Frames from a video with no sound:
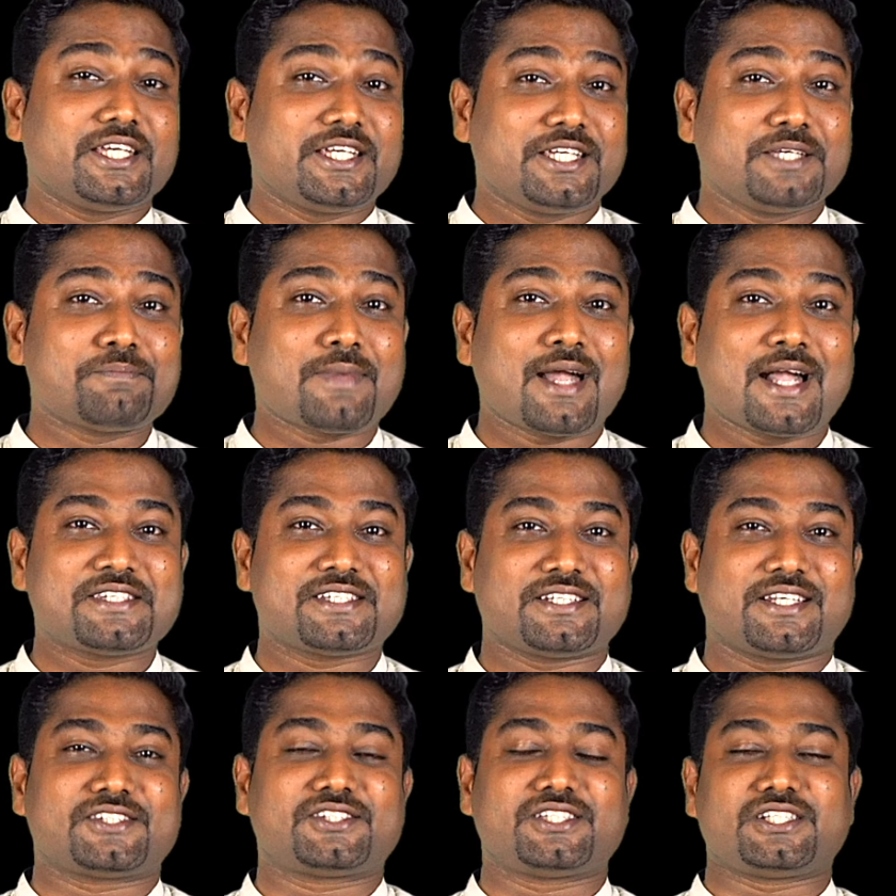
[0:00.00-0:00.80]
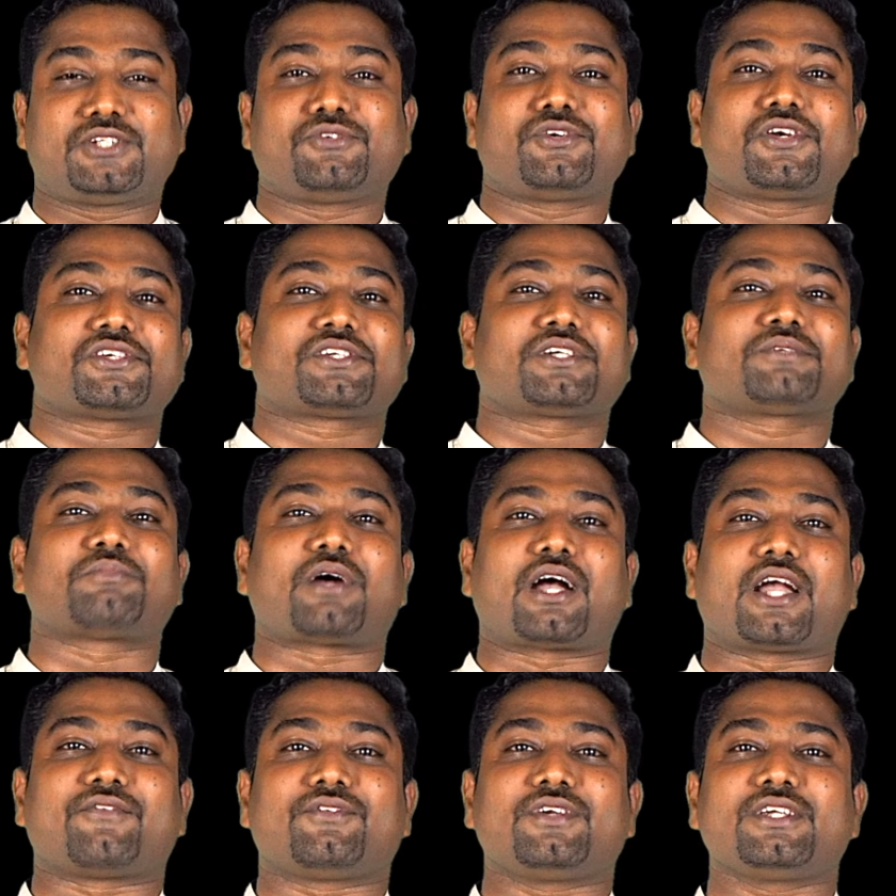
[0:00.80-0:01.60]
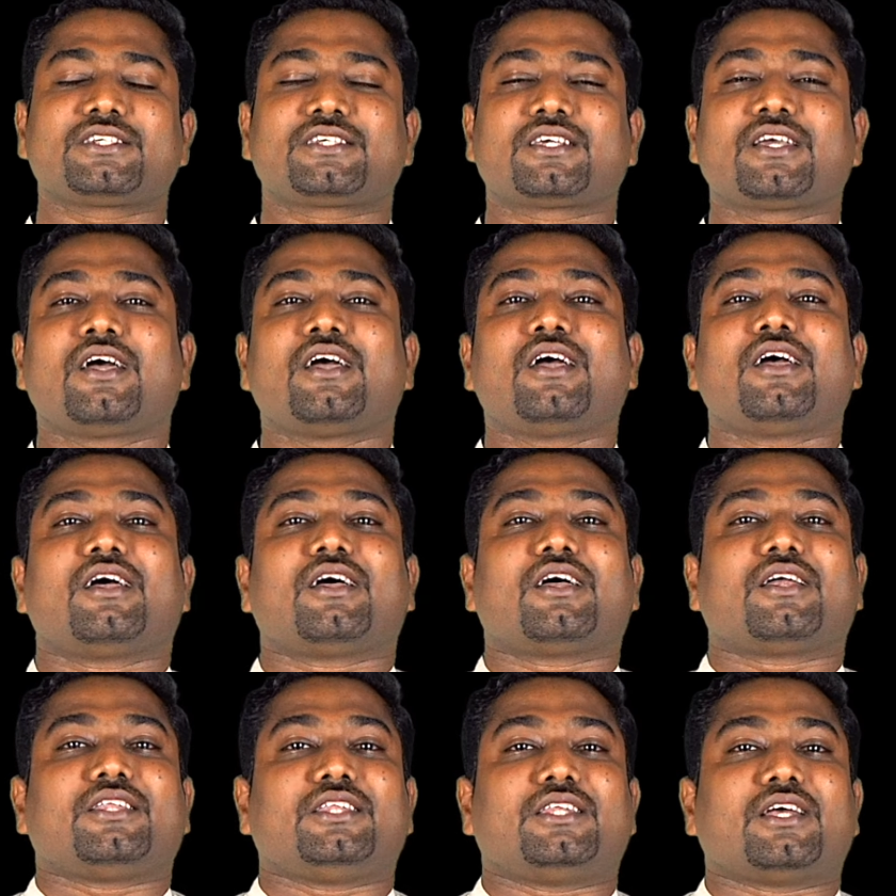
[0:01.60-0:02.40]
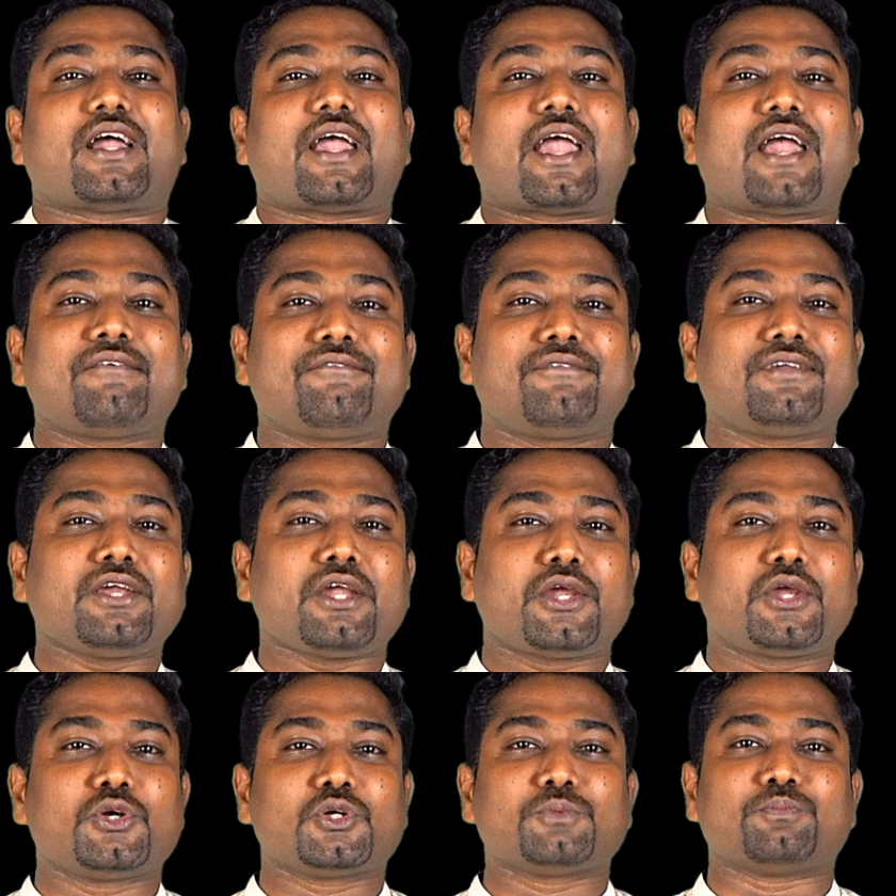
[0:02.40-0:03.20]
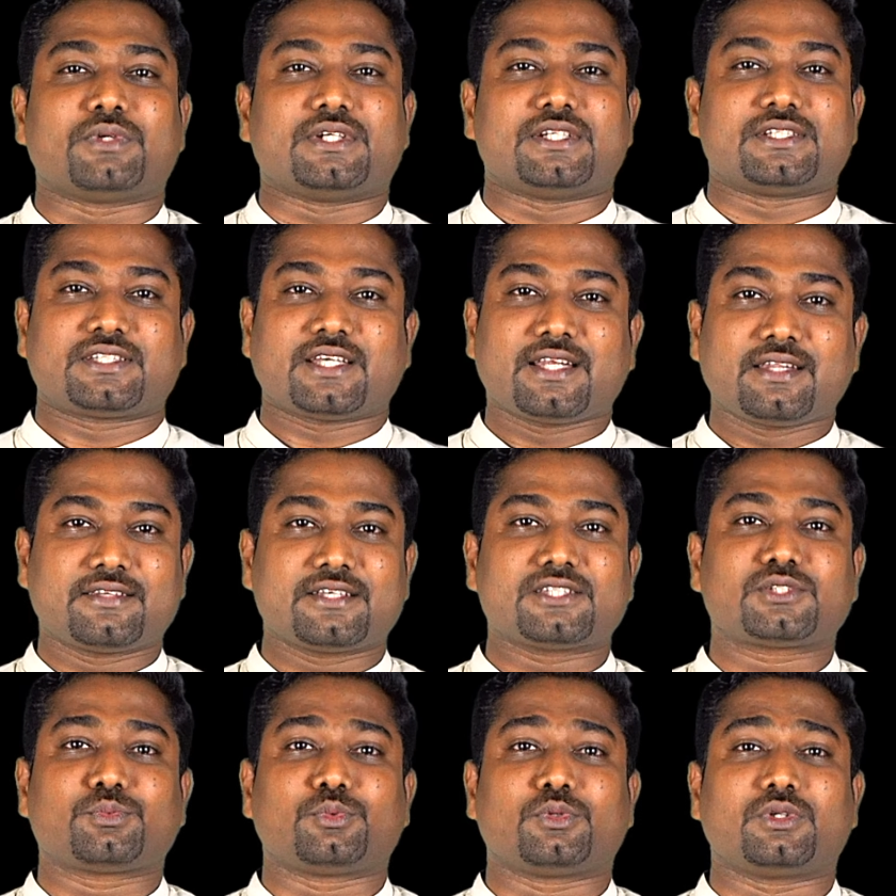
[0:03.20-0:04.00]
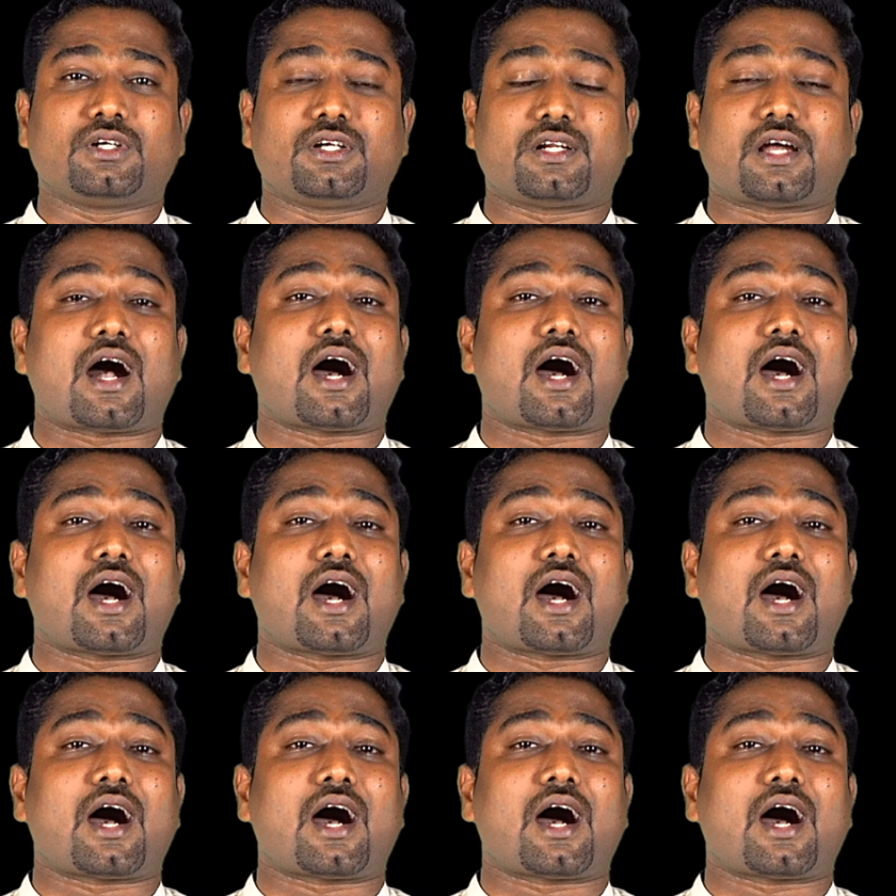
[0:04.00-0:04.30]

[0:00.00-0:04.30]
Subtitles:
Imagine a situation by which every humans in this world